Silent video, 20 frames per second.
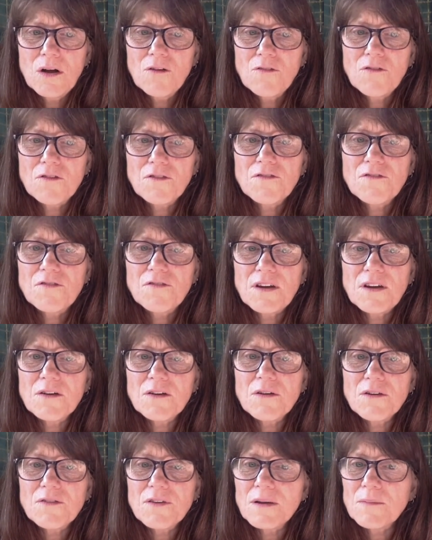For fear
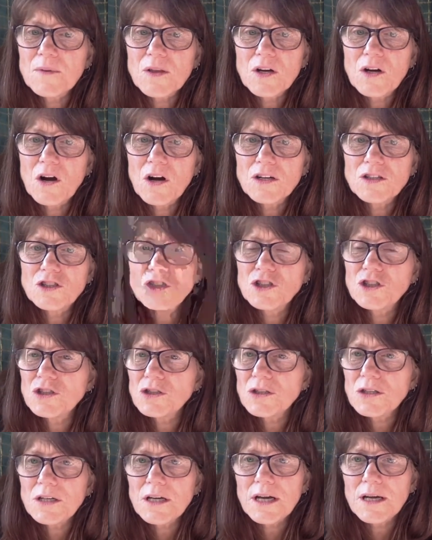of him the guards
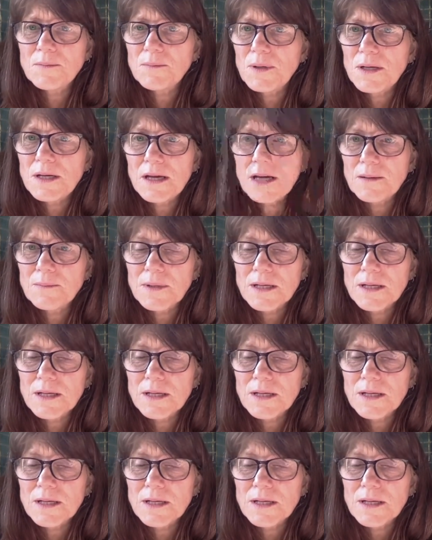shook and became